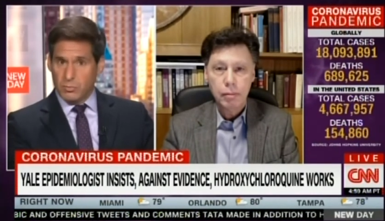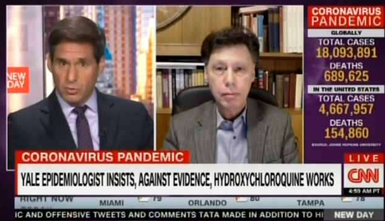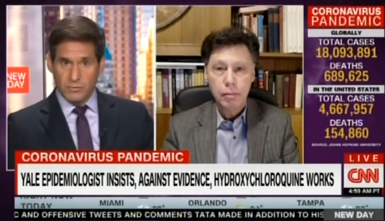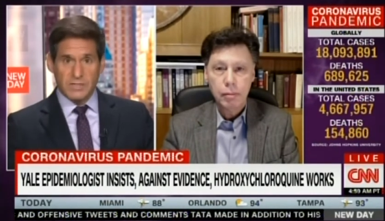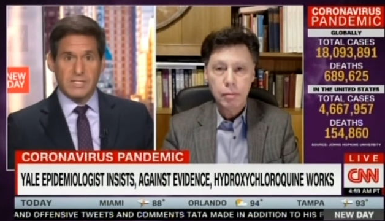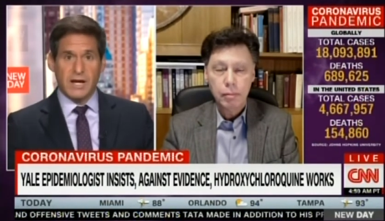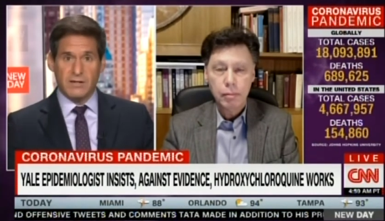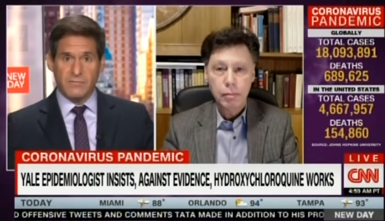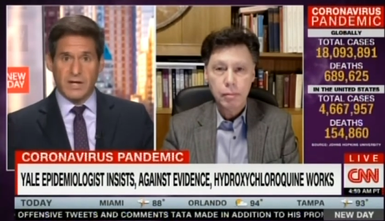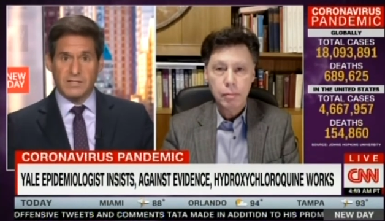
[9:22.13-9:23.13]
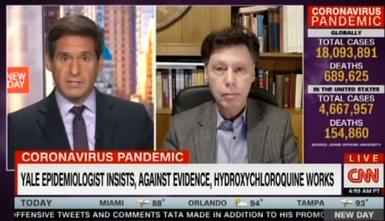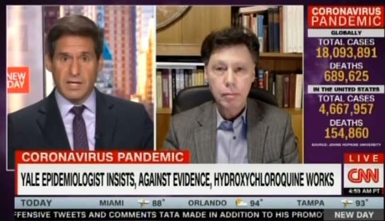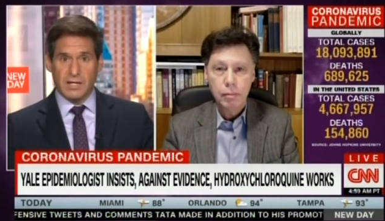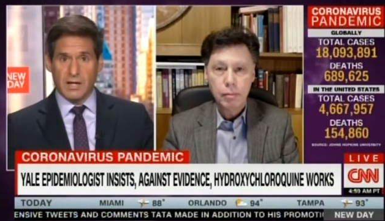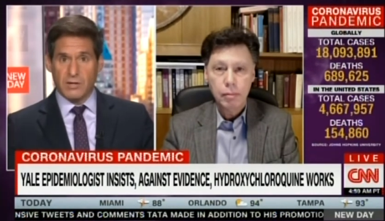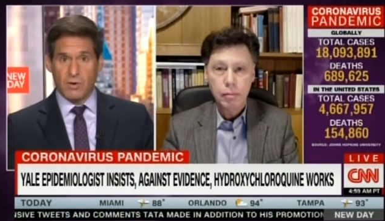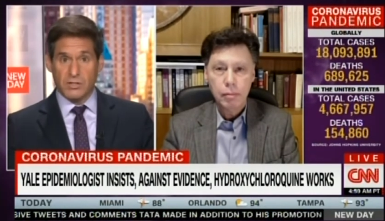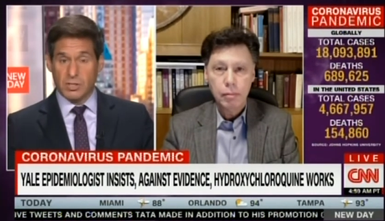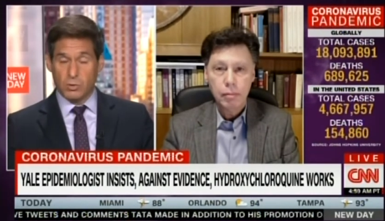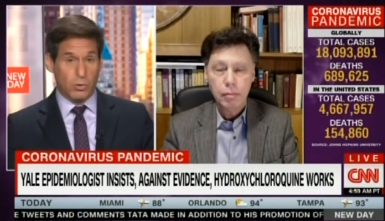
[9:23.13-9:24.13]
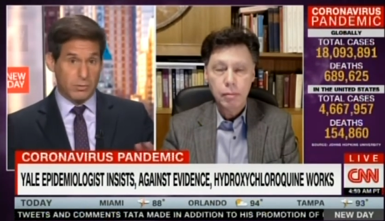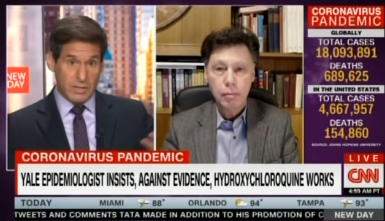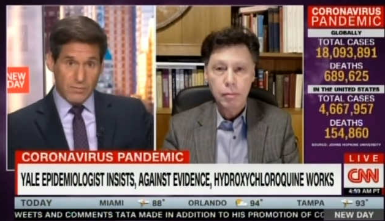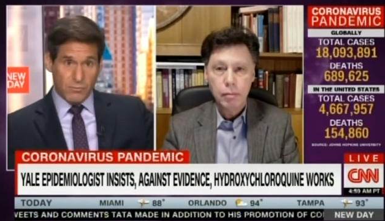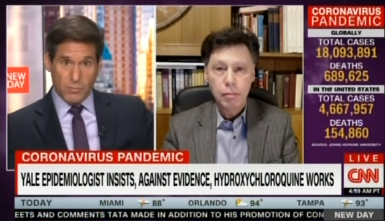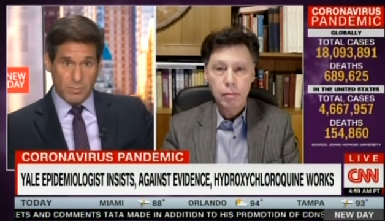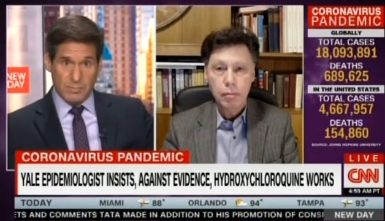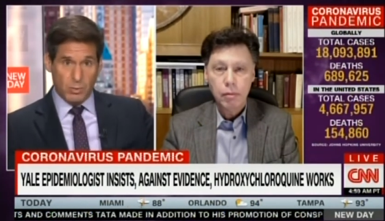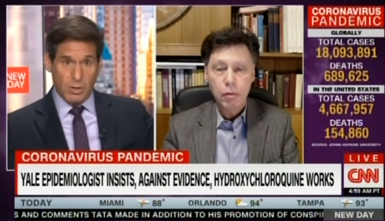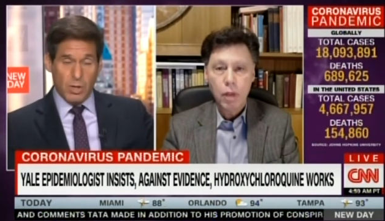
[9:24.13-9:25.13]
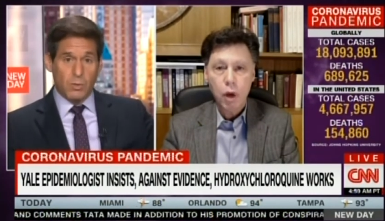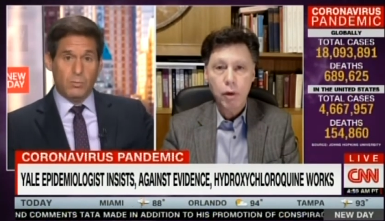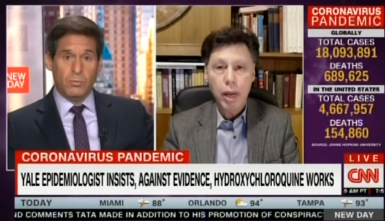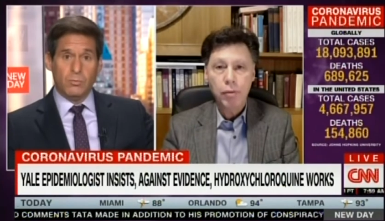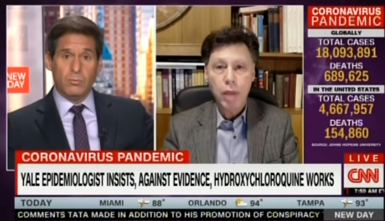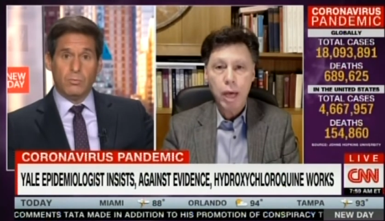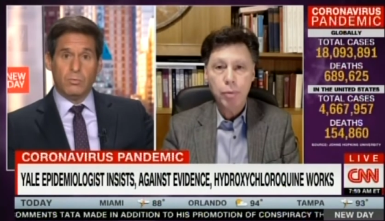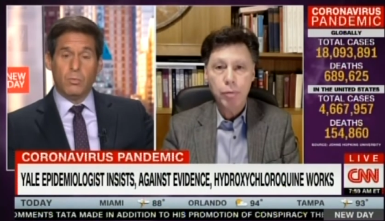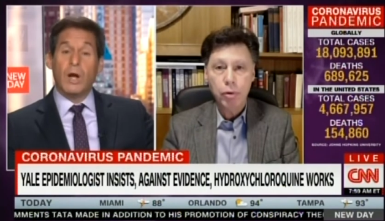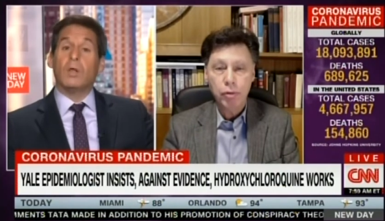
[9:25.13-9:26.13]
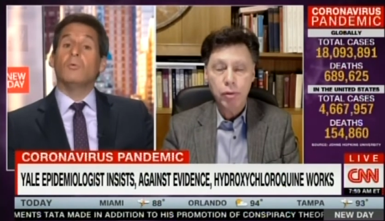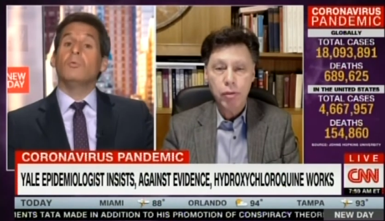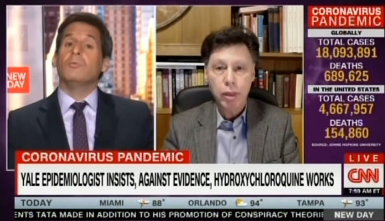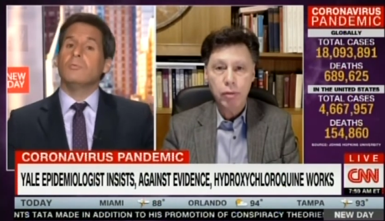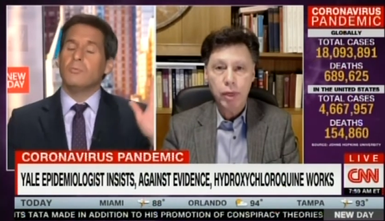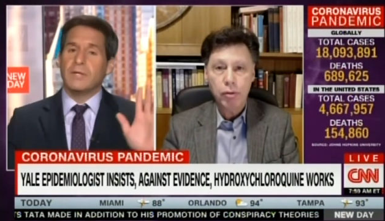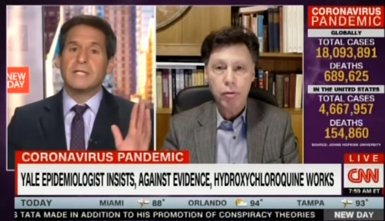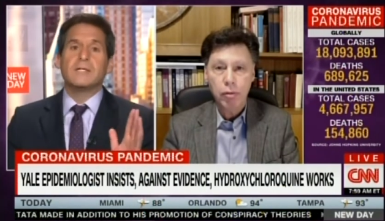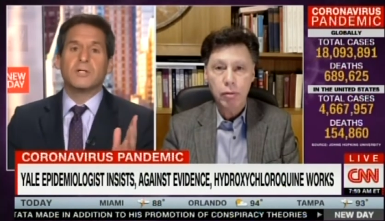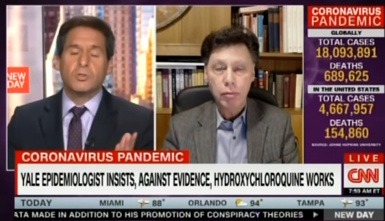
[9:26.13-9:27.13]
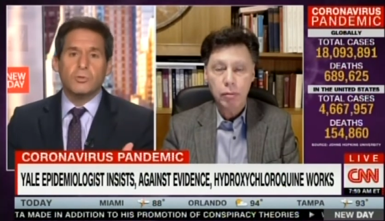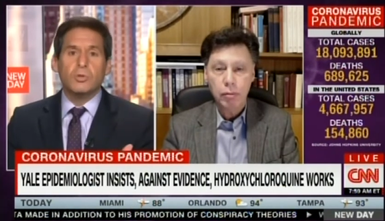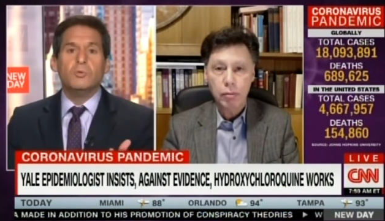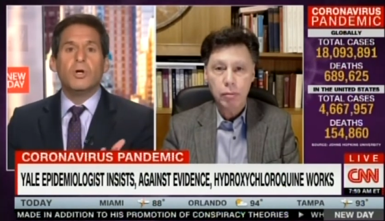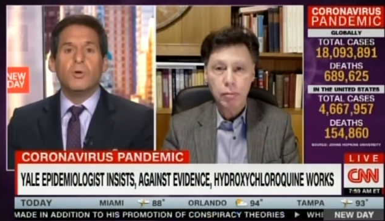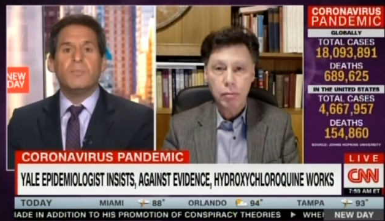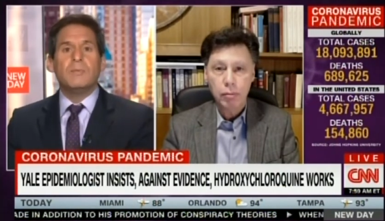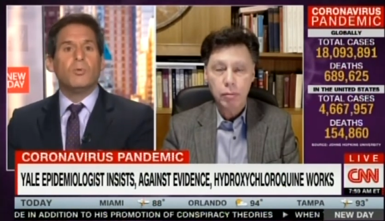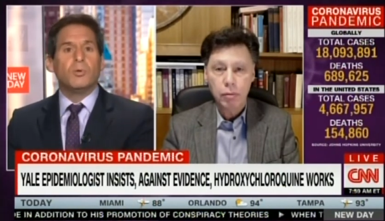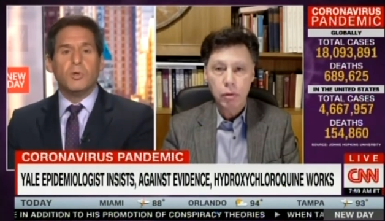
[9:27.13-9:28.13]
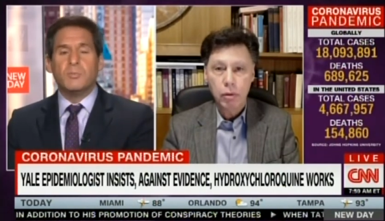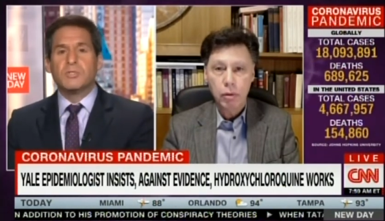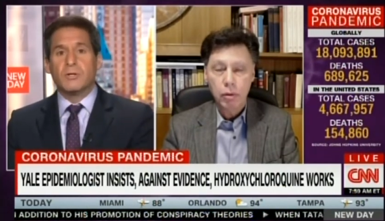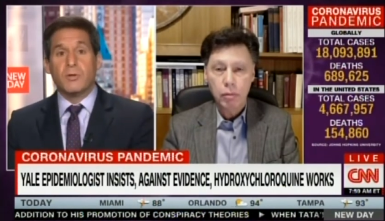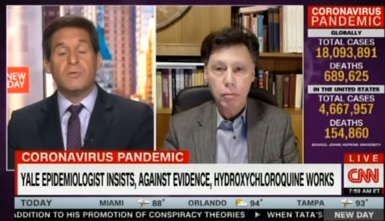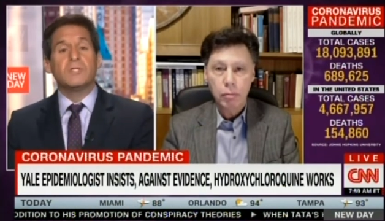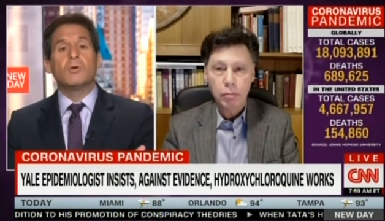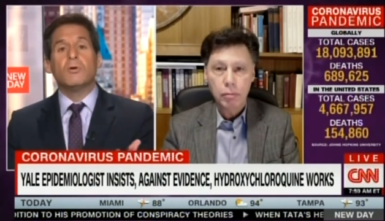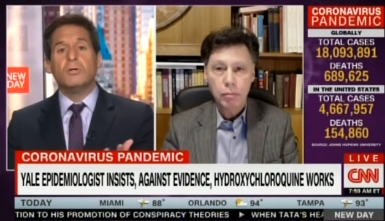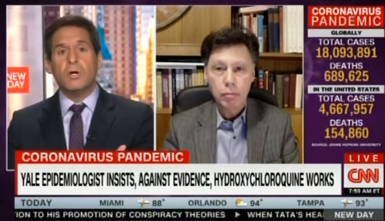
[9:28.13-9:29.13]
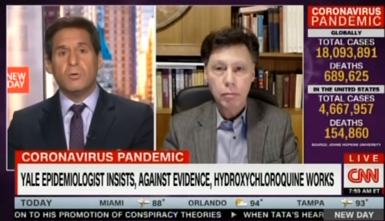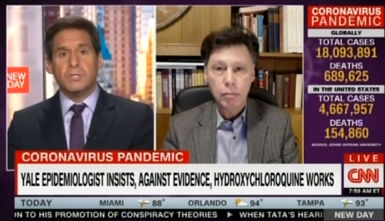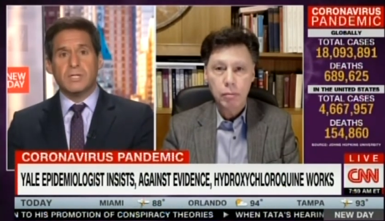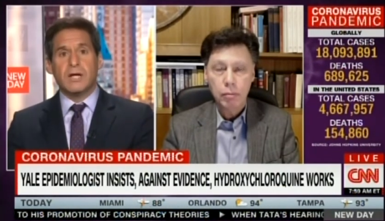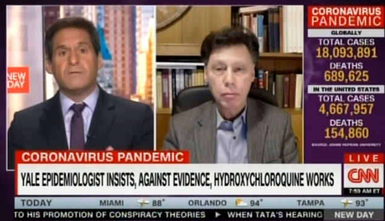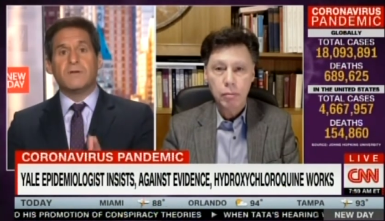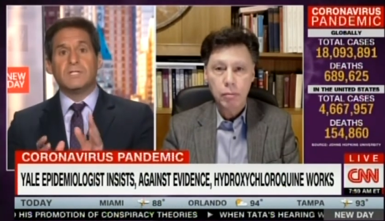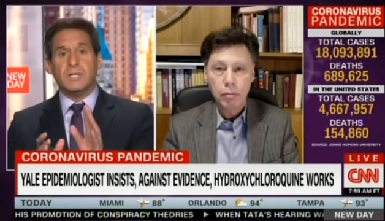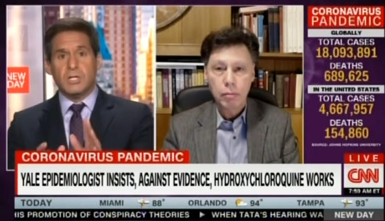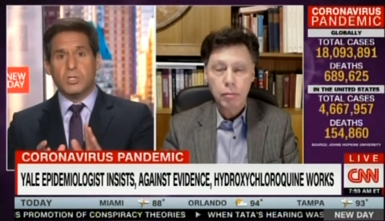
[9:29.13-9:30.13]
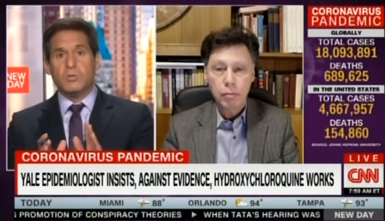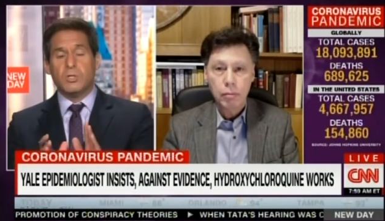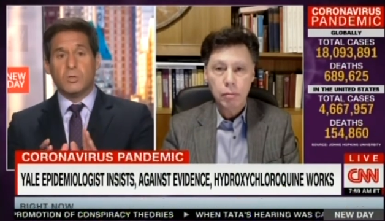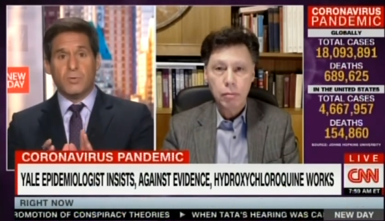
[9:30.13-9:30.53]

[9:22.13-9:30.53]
Speaker 1: proven side effects to taking hydroxychloroquine, even for people. No, there have not been well, proven side effects. Well, that's not true. You know people with lupus and other things. There are known side effects. The issue that you